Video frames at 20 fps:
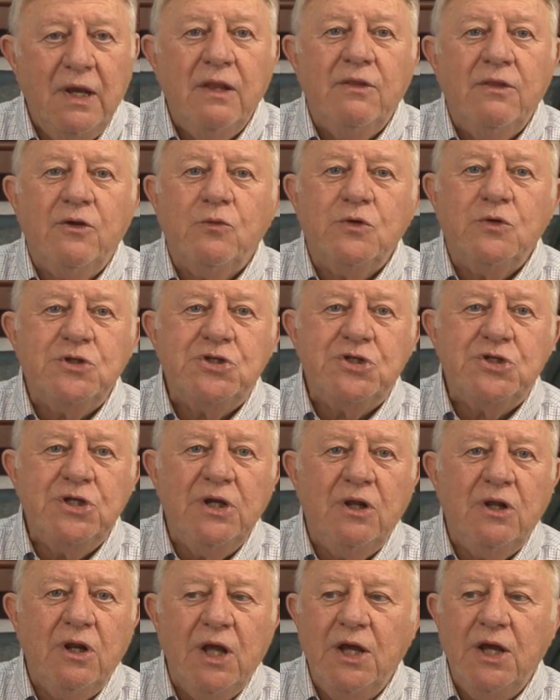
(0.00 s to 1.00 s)
there was
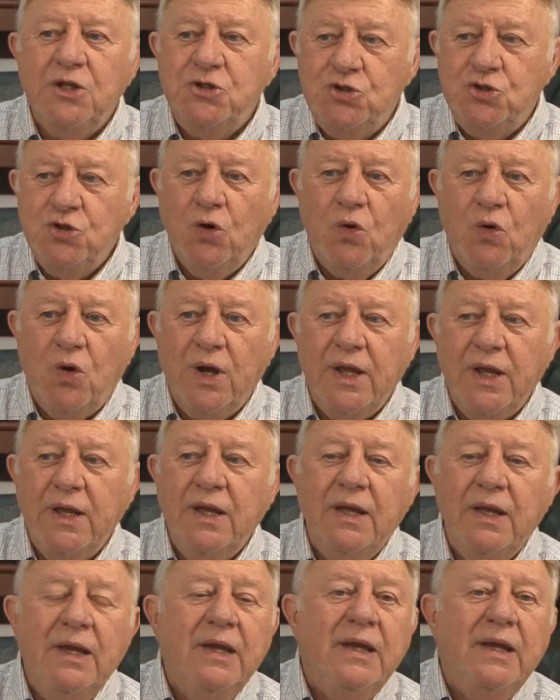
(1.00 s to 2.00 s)
still a joy
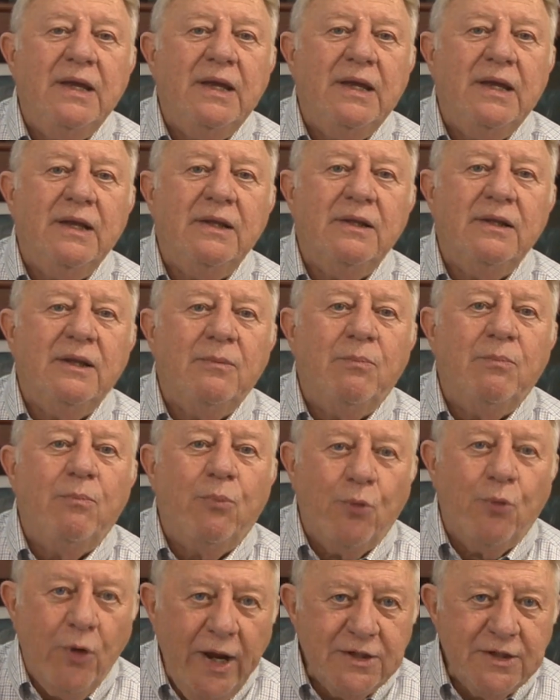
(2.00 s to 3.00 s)
in the
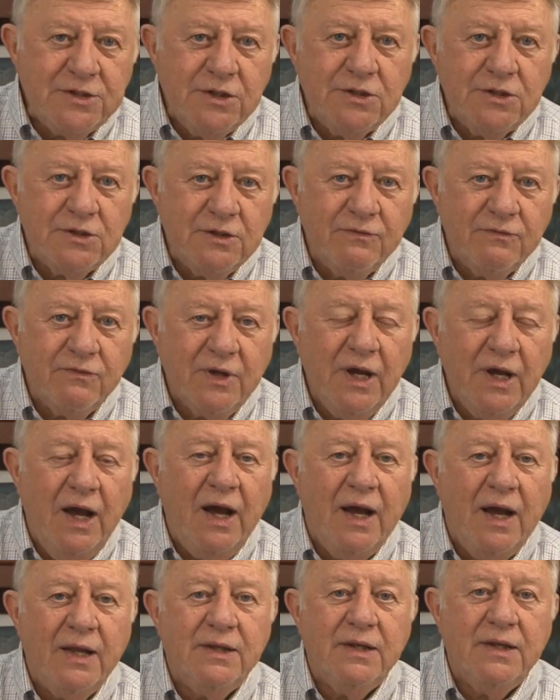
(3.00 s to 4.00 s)
presence of
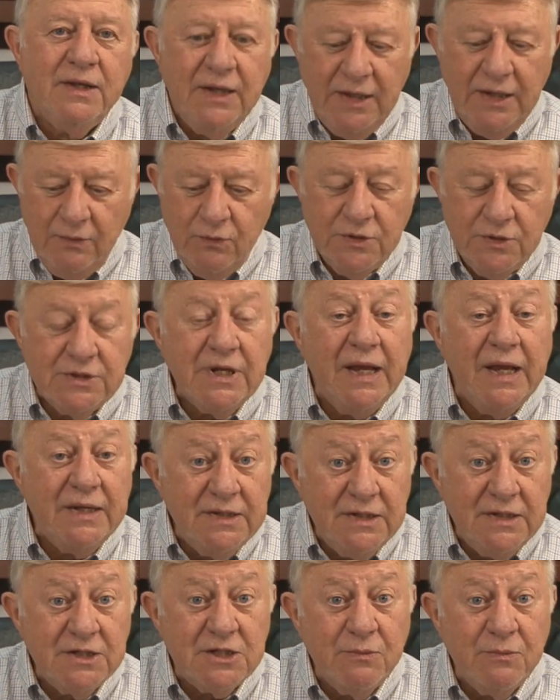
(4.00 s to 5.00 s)
God that he was
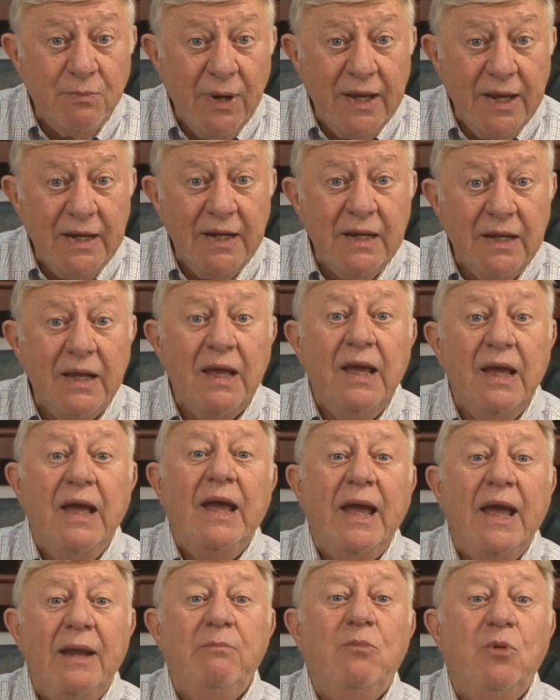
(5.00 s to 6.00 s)
anticipating
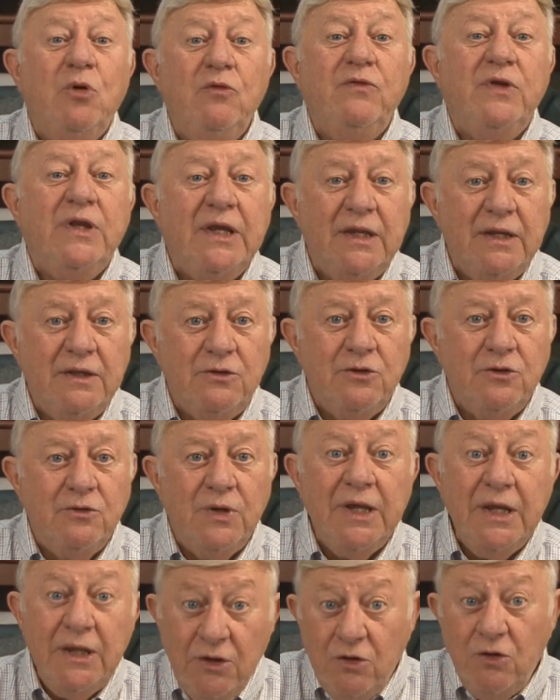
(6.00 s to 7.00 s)
and moving into.
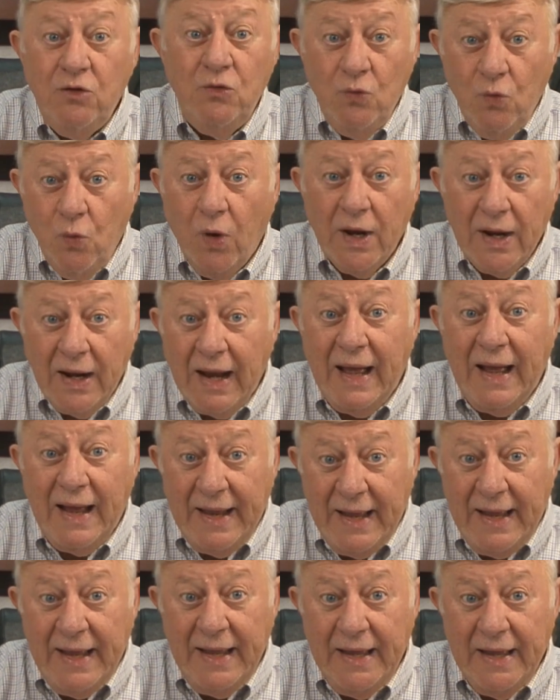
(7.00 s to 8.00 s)
He knew what
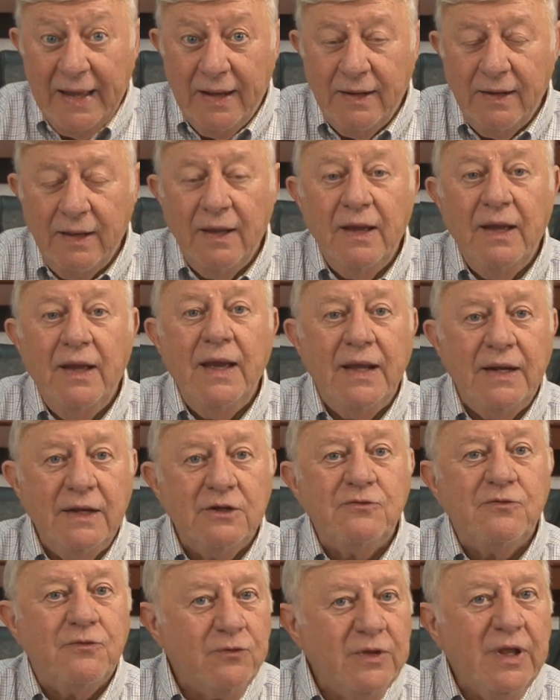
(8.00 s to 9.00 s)
lay ahead, and
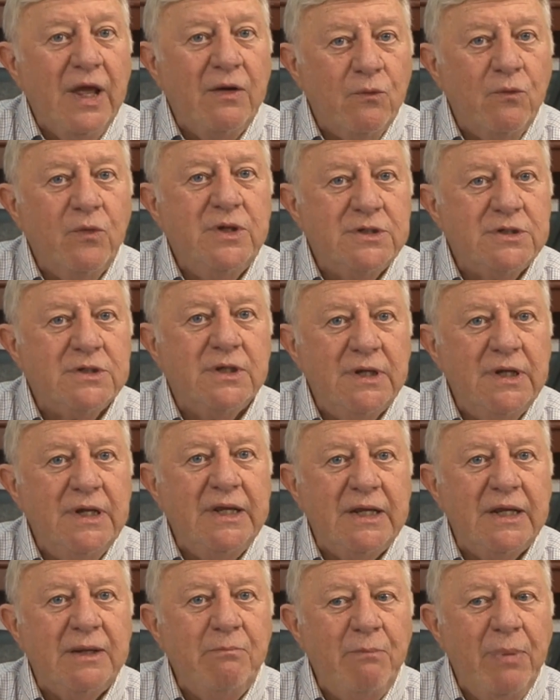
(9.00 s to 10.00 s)
it's for that reason that
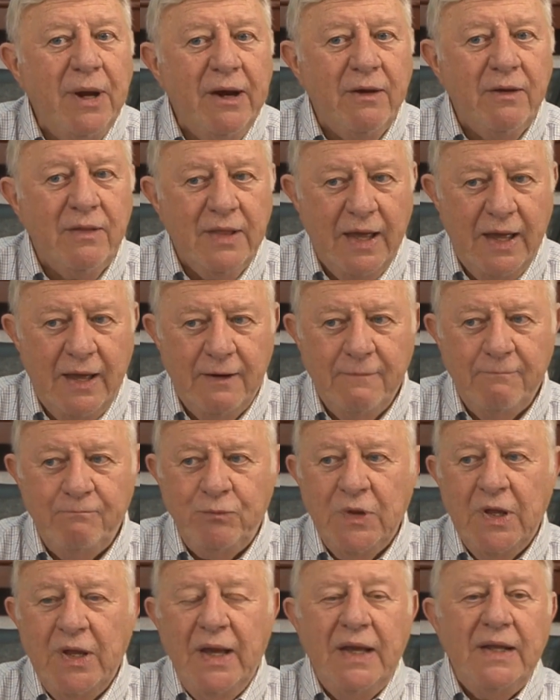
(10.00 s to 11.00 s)
he could bear that.
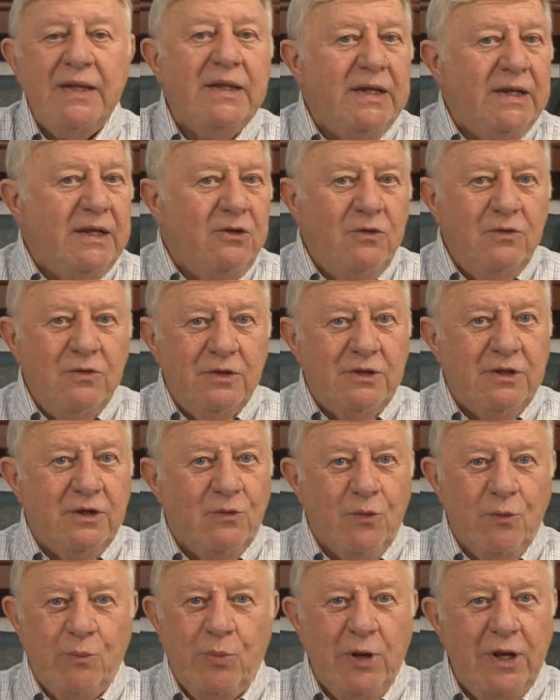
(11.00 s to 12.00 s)
And then he knew that
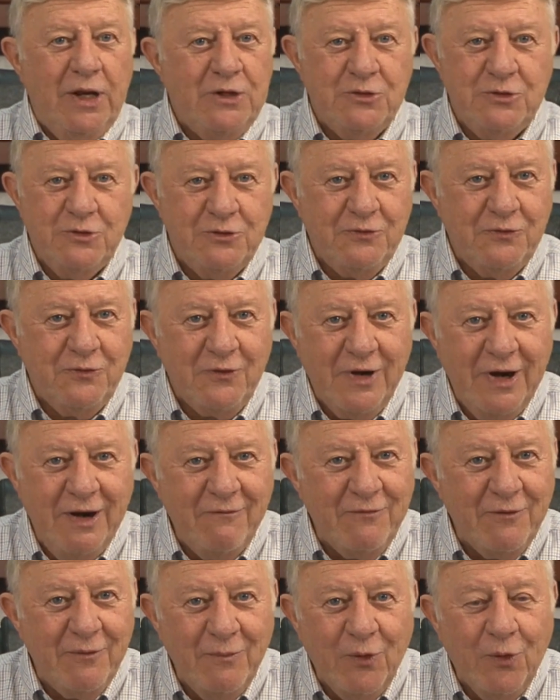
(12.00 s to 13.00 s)
there were pleasures
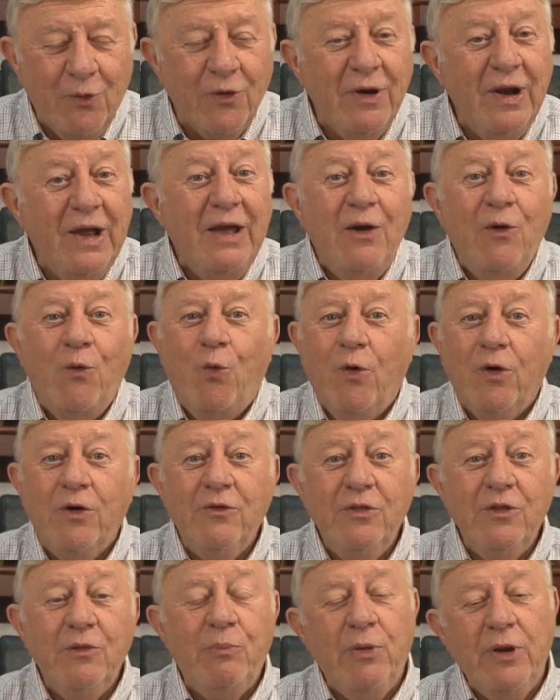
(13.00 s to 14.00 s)
forevermore. What
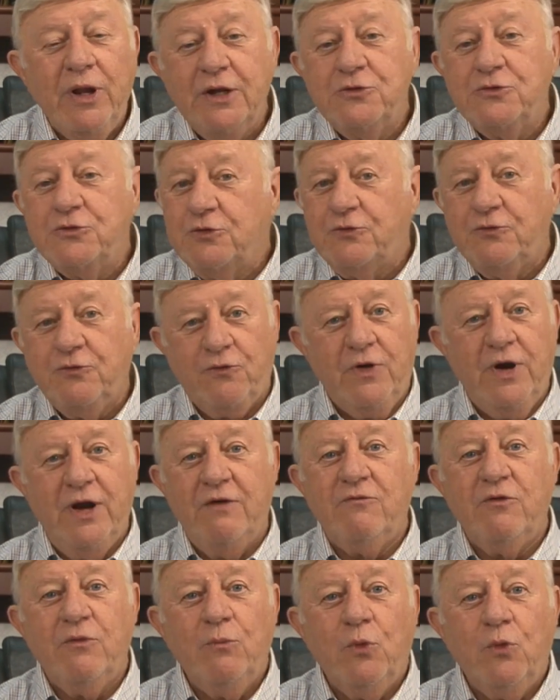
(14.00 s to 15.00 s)
are the pleasures
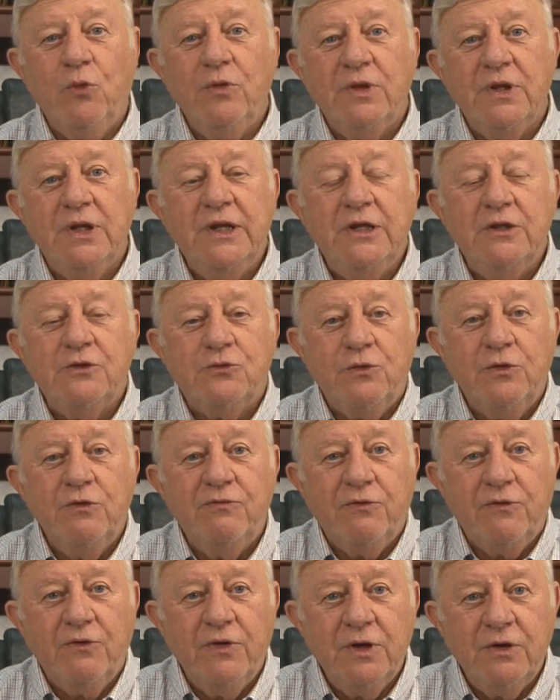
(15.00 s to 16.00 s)
forevermore that he is
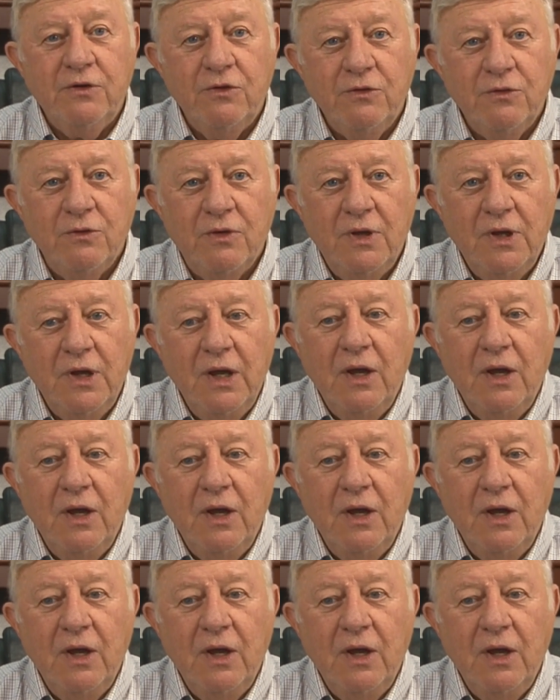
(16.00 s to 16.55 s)
referring to?